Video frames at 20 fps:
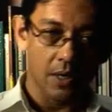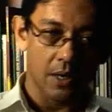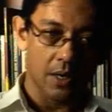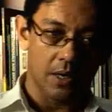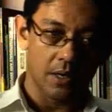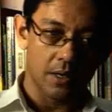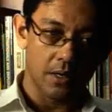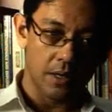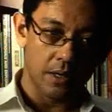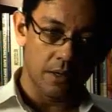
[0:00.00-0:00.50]

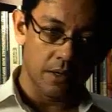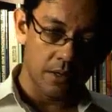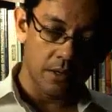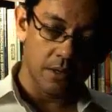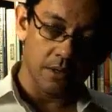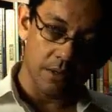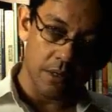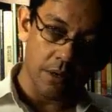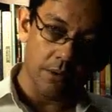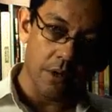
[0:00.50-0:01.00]
and I
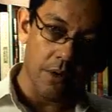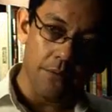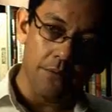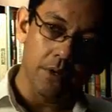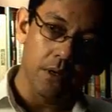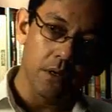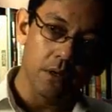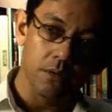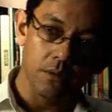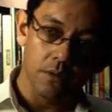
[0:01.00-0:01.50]
think South
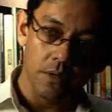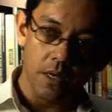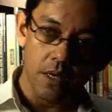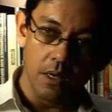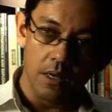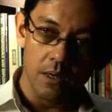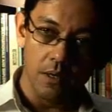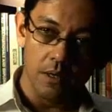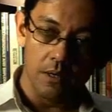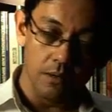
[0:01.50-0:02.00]
Africa
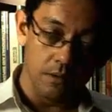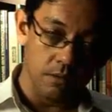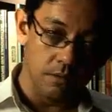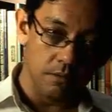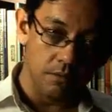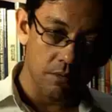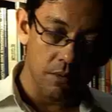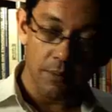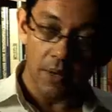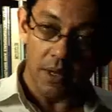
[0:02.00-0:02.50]
today
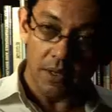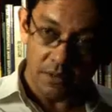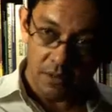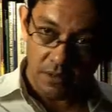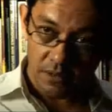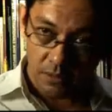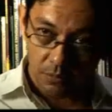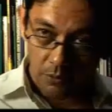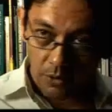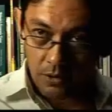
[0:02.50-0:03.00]
remains
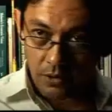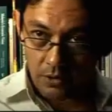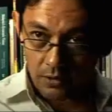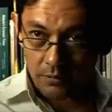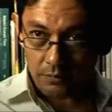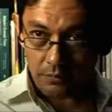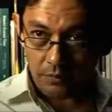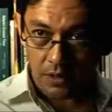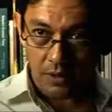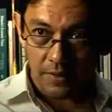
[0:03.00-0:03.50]
as a
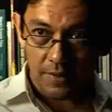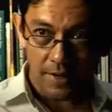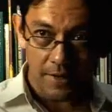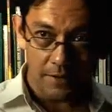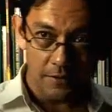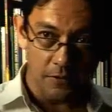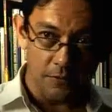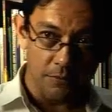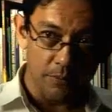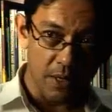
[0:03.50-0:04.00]
model in the
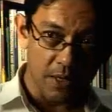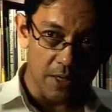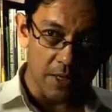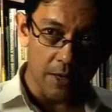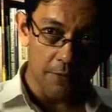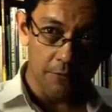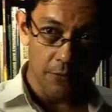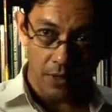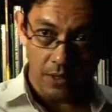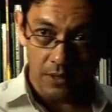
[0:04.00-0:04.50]
eyes of
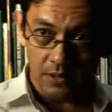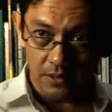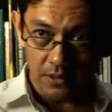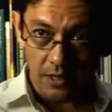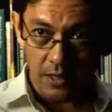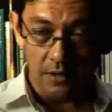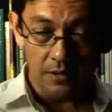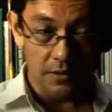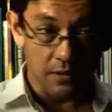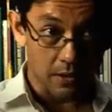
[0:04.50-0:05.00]
many African
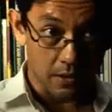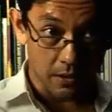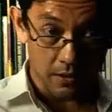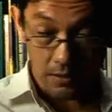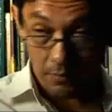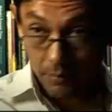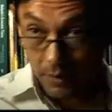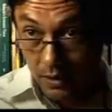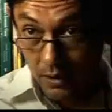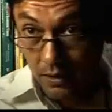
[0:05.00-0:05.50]
states, and I
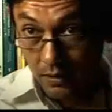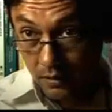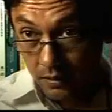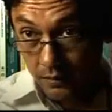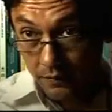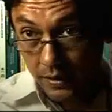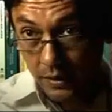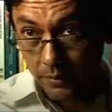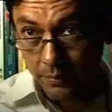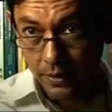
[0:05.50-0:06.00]
think many
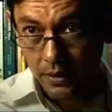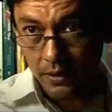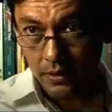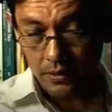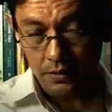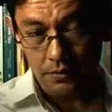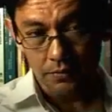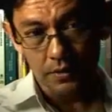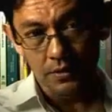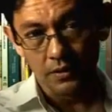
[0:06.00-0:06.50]
developing
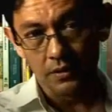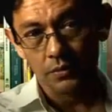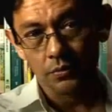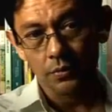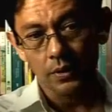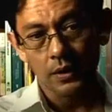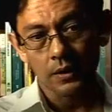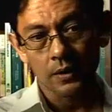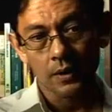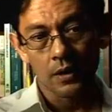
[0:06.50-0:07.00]
countries as
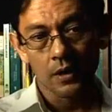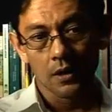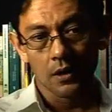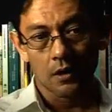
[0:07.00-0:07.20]
well,